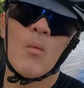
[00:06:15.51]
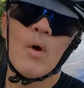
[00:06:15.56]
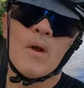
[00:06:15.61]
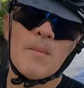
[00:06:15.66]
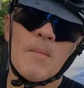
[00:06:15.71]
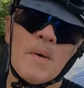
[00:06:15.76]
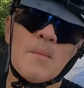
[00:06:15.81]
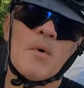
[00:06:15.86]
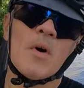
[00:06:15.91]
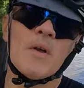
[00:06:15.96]

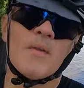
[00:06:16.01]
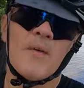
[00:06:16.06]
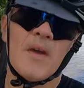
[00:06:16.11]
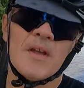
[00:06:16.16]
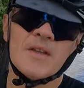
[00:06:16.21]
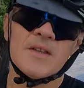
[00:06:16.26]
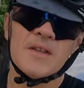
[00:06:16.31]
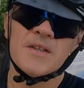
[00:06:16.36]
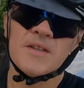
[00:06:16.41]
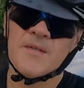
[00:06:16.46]
One of my
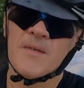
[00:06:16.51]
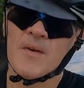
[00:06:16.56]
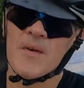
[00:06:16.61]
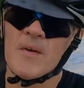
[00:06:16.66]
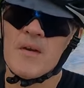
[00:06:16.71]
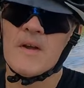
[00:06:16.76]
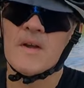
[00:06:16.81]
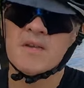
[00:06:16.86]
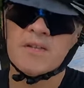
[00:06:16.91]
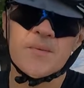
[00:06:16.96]
motivations
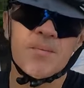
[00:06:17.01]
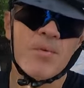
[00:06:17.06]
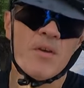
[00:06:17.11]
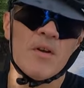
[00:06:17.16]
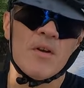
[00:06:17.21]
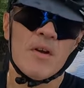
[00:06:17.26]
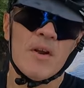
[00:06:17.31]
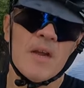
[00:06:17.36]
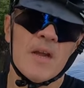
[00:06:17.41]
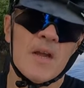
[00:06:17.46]
for
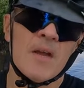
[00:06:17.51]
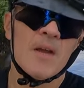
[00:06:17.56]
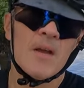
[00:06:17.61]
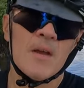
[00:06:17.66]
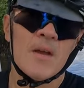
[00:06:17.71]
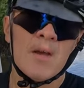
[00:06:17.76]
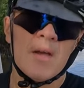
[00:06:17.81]
exploring